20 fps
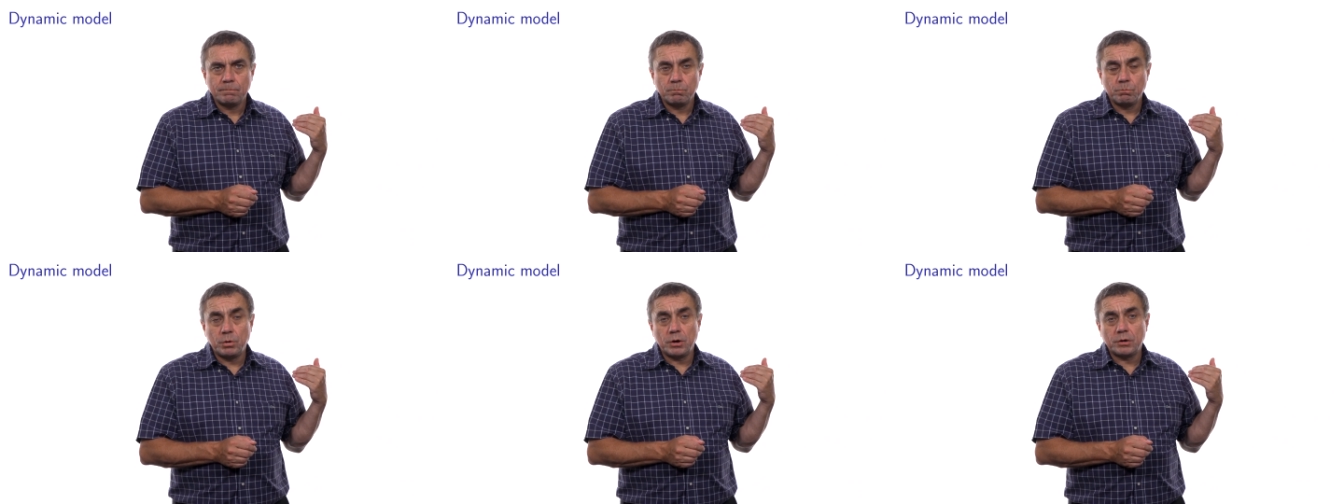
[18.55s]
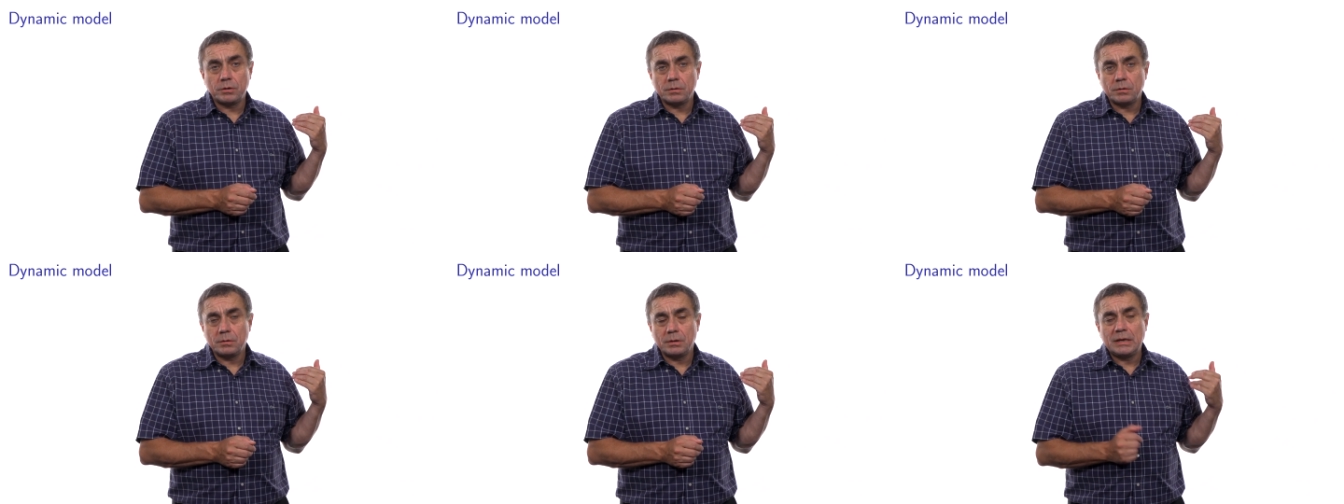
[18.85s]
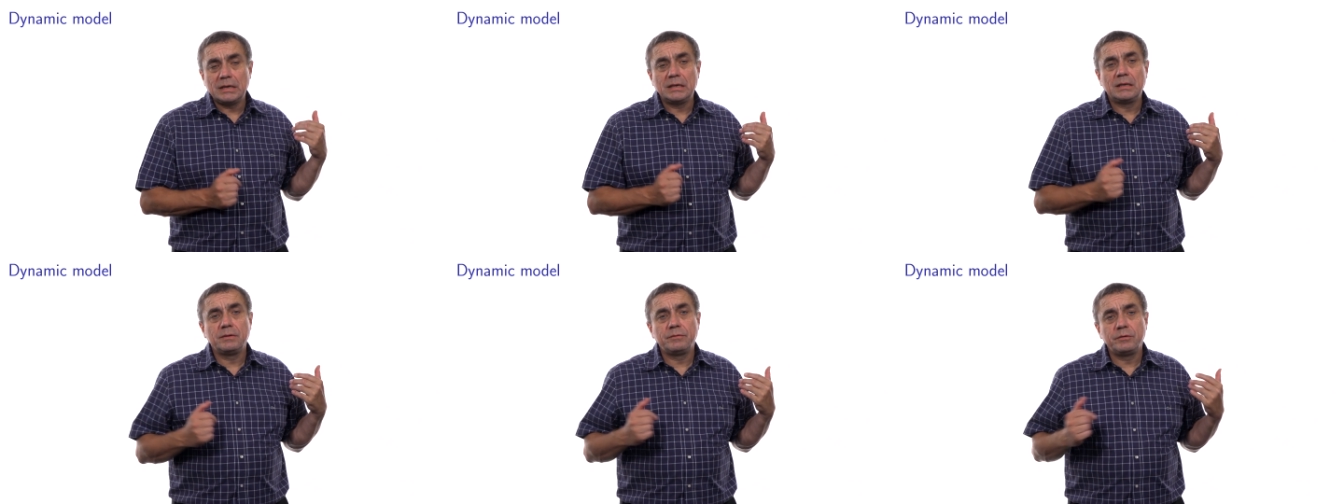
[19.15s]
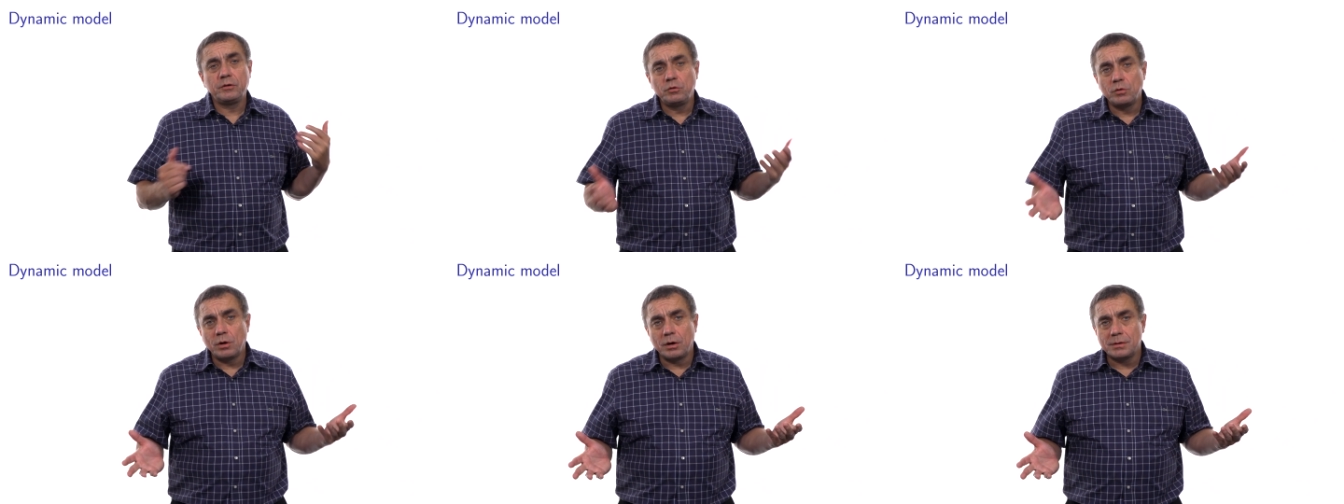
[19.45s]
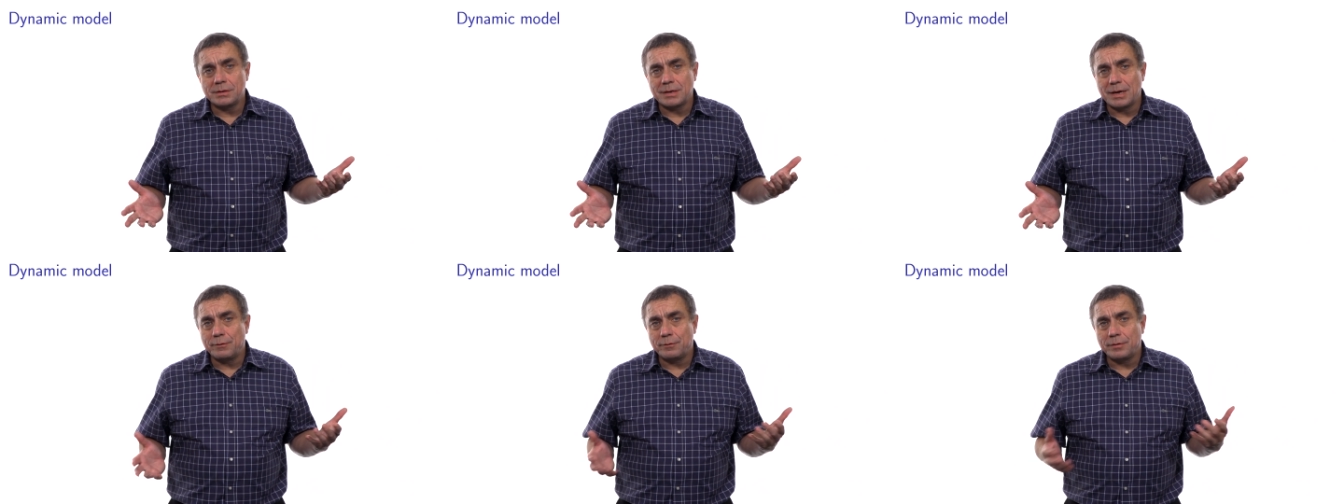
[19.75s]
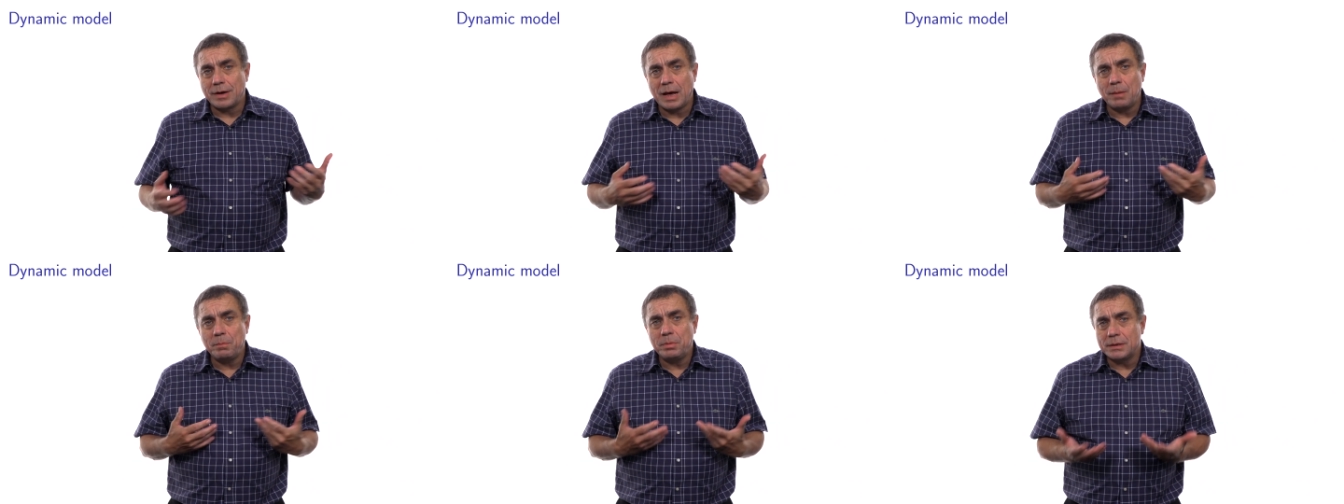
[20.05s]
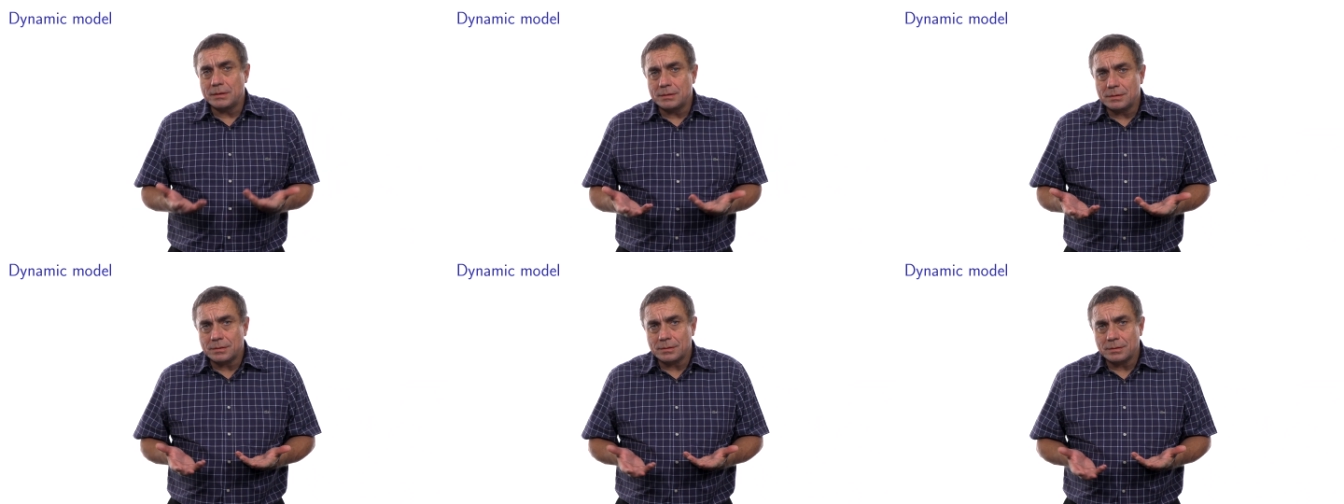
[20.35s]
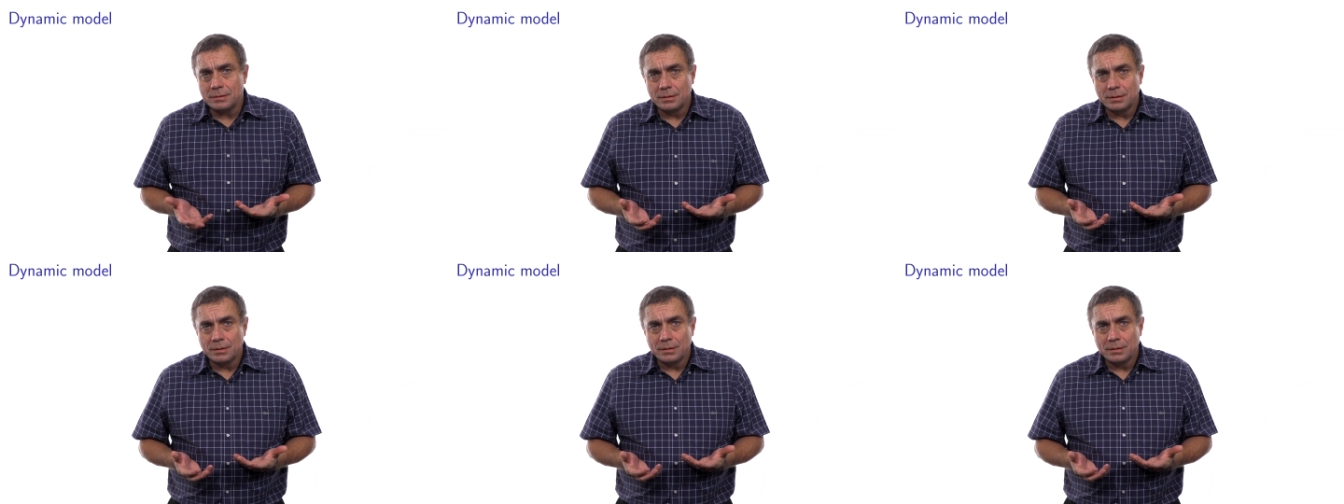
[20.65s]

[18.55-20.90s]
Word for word: But individuals have habits.